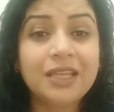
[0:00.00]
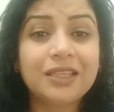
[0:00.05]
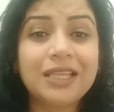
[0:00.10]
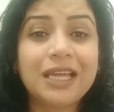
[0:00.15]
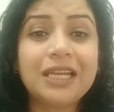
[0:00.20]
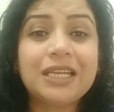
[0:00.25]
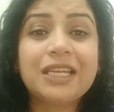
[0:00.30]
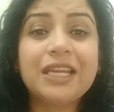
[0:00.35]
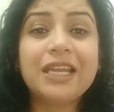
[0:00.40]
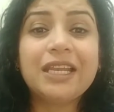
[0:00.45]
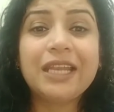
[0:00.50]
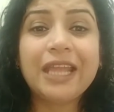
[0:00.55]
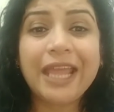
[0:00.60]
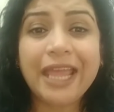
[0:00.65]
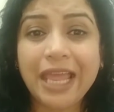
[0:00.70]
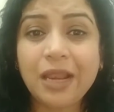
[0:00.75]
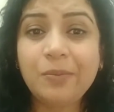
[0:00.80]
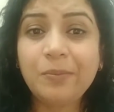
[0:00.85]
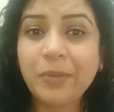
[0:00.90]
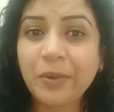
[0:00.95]
that can
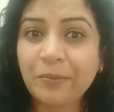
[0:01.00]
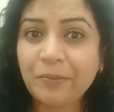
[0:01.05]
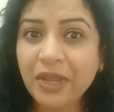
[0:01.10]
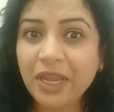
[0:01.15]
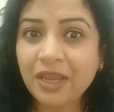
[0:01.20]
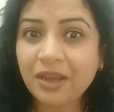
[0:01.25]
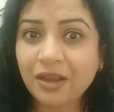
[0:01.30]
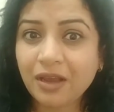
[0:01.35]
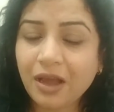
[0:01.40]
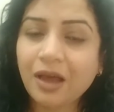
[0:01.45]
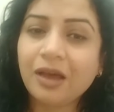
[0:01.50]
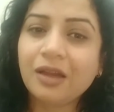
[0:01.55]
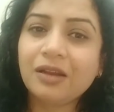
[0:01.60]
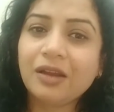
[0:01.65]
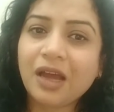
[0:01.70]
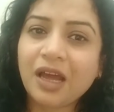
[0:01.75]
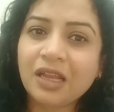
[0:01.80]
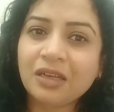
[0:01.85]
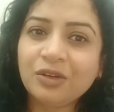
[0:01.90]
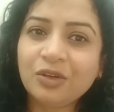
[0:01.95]
help make
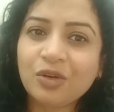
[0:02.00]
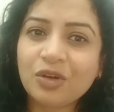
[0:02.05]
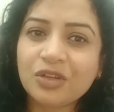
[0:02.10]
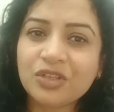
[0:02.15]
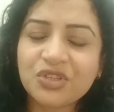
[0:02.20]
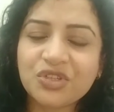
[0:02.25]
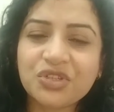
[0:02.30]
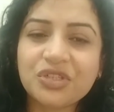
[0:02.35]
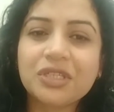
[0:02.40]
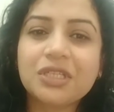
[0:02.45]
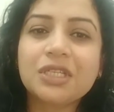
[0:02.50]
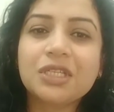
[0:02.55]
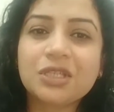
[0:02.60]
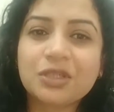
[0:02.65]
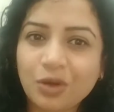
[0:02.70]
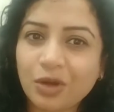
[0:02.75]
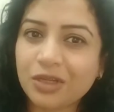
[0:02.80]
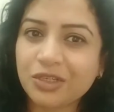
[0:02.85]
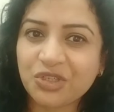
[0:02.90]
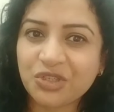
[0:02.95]
our
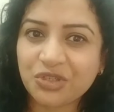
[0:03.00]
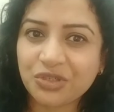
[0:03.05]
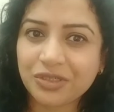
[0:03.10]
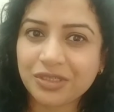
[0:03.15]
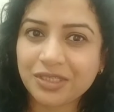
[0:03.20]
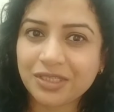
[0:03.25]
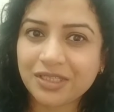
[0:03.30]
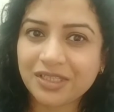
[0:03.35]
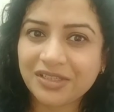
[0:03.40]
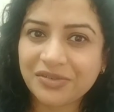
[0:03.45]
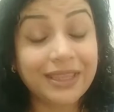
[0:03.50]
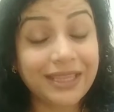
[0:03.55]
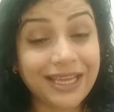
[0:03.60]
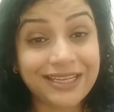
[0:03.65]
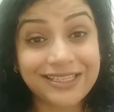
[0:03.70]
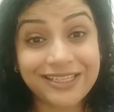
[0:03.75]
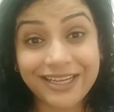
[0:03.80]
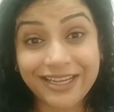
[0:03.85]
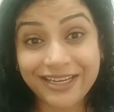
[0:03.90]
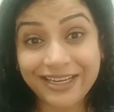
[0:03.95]
unconscious conscious,
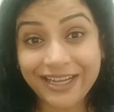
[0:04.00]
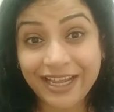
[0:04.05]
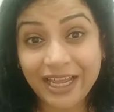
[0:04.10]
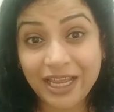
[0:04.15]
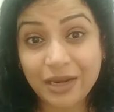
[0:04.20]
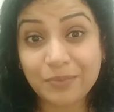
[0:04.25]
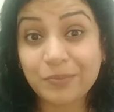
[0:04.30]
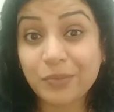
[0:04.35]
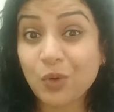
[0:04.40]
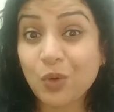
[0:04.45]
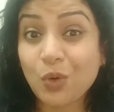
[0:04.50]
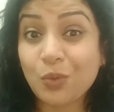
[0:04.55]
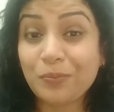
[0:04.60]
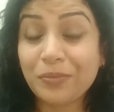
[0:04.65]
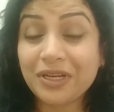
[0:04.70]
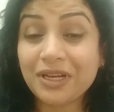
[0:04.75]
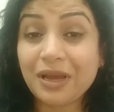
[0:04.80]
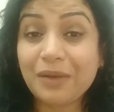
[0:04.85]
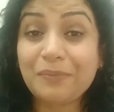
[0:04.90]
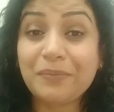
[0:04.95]
that can help
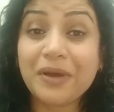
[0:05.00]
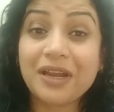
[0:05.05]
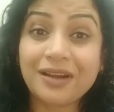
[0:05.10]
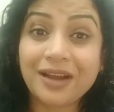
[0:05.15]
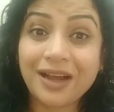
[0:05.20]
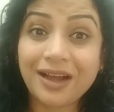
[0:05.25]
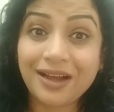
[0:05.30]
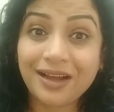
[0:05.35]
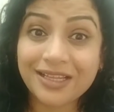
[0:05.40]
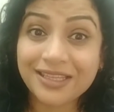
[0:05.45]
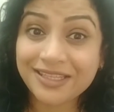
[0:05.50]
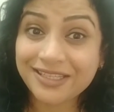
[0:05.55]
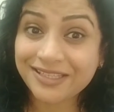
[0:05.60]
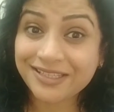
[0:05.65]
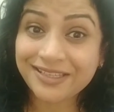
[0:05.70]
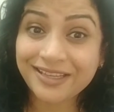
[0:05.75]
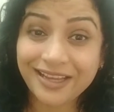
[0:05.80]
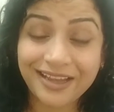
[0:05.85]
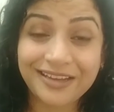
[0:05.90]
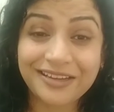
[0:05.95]
open up our
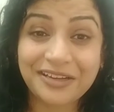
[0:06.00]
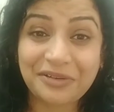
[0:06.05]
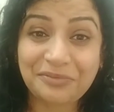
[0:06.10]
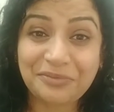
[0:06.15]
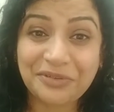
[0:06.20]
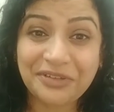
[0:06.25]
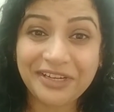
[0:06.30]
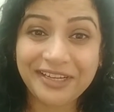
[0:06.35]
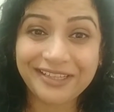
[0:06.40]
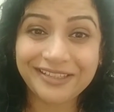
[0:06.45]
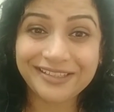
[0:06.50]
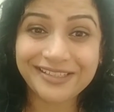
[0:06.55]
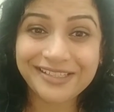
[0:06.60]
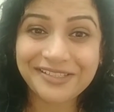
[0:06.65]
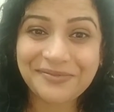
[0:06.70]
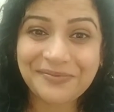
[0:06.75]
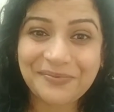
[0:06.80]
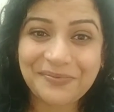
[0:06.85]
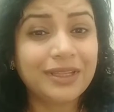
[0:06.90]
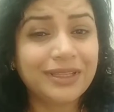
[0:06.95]
hearts and our
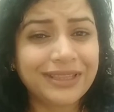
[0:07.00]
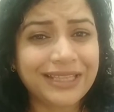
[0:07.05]
brains,